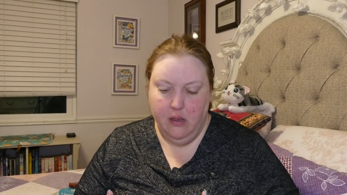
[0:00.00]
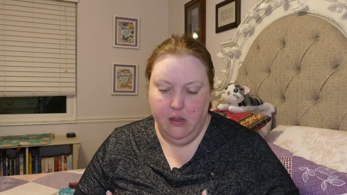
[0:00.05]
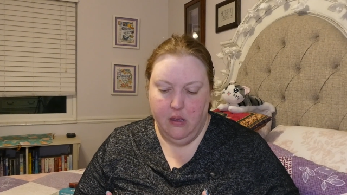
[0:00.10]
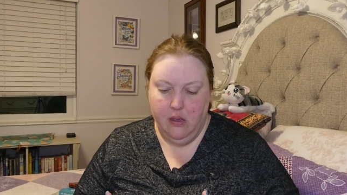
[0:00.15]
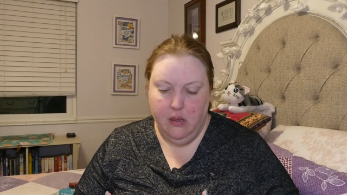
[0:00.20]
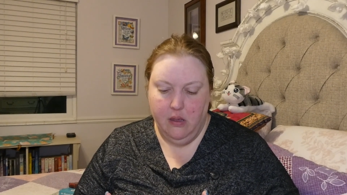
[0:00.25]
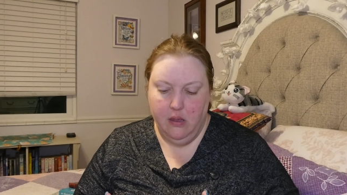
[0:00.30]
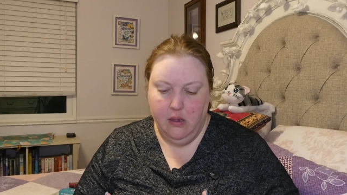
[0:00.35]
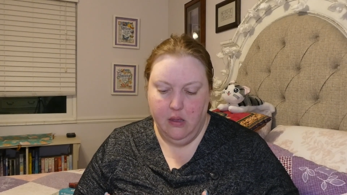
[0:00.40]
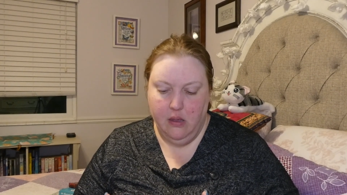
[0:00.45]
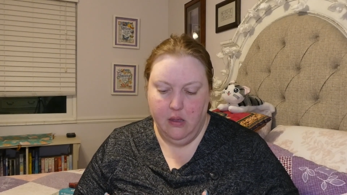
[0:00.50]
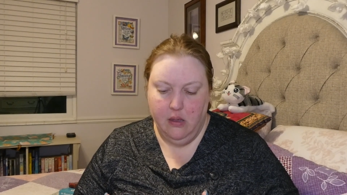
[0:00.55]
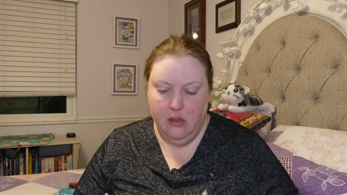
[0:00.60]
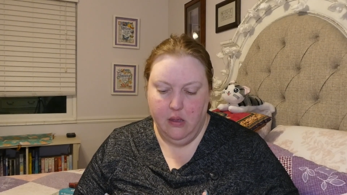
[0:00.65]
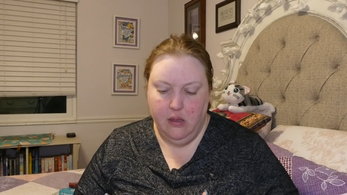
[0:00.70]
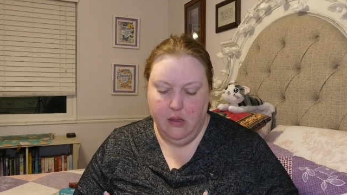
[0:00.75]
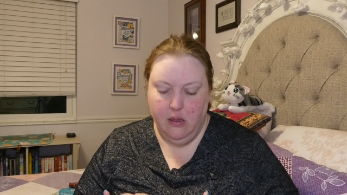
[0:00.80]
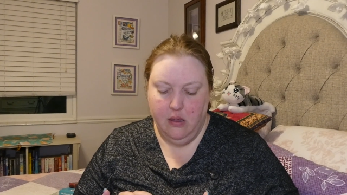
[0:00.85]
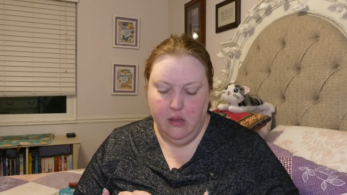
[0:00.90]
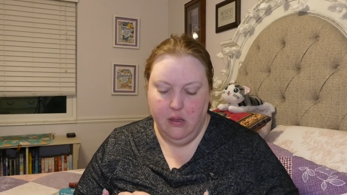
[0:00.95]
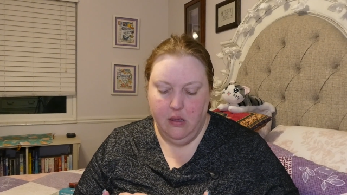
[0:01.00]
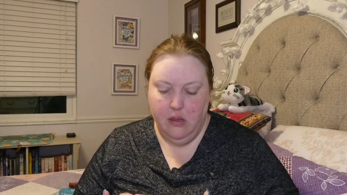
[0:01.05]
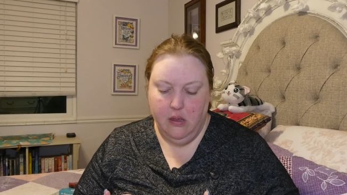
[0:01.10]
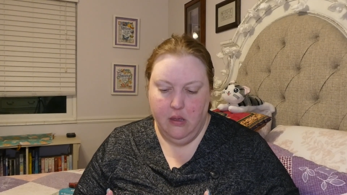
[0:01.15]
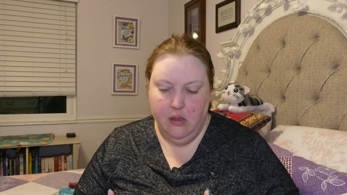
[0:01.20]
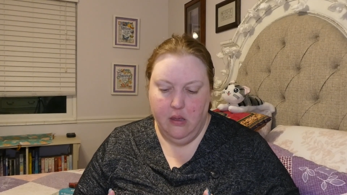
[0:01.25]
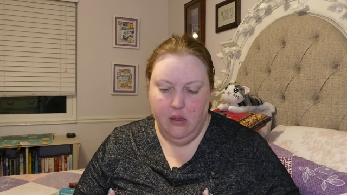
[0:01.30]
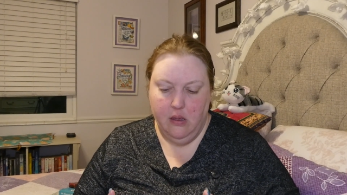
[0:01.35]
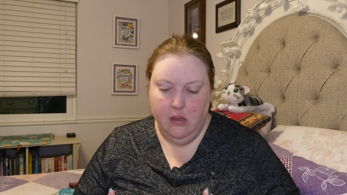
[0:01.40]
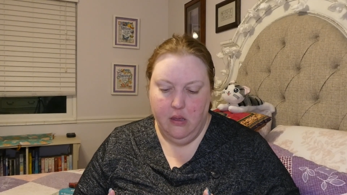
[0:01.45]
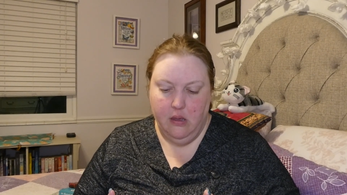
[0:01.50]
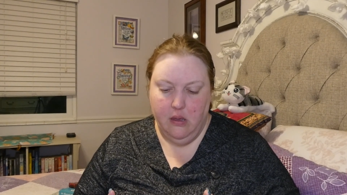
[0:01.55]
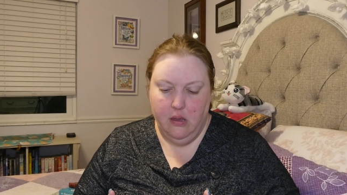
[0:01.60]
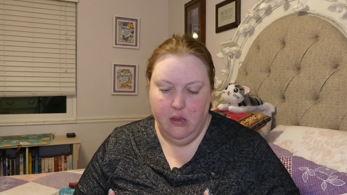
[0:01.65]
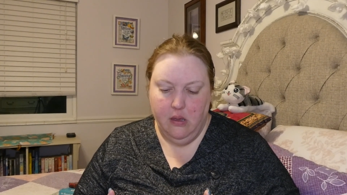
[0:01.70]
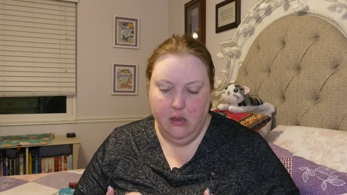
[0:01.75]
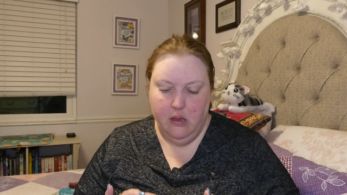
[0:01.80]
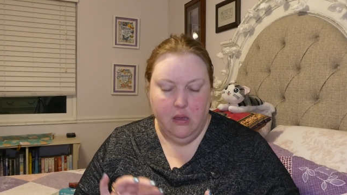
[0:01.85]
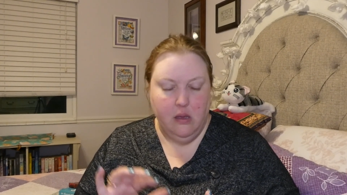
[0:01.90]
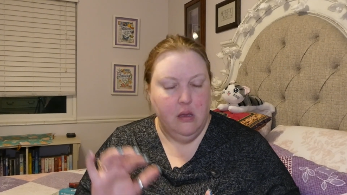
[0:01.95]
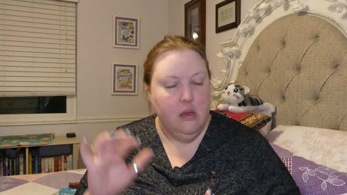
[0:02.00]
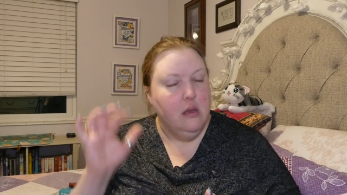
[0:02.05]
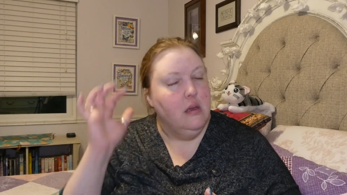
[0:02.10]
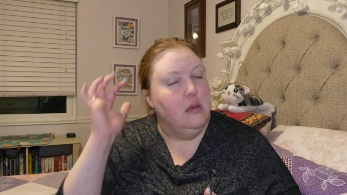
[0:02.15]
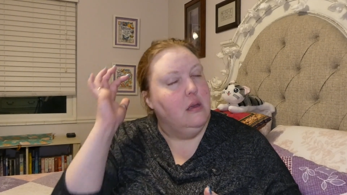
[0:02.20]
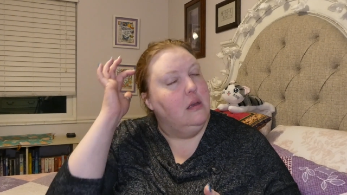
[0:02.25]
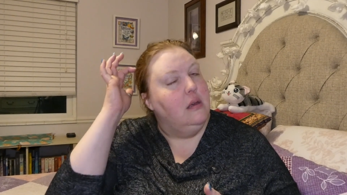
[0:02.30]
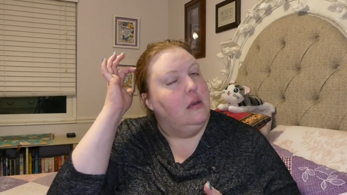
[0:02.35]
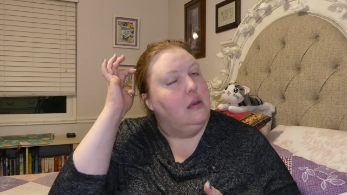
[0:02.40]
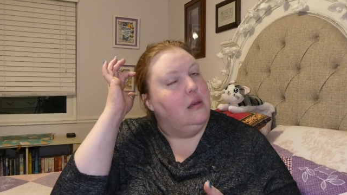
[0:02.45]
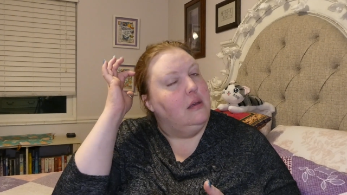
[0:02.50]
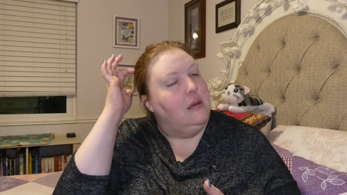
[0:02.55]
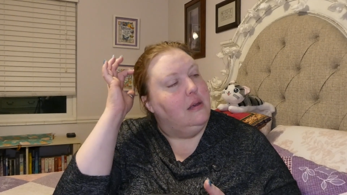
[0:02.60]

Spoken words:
(silence)